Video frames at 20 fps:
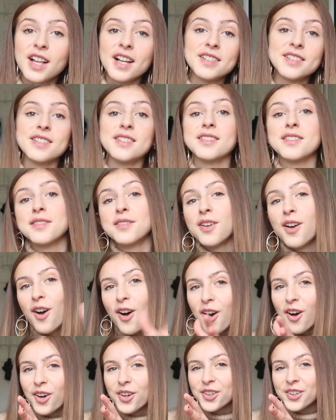glasses,
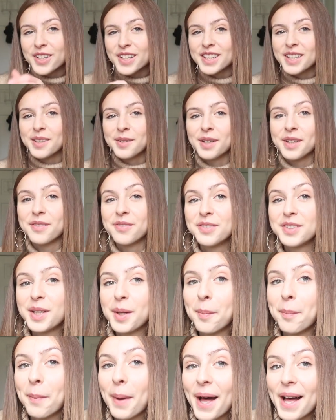all great gift
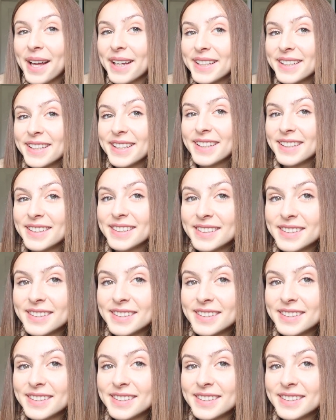combined.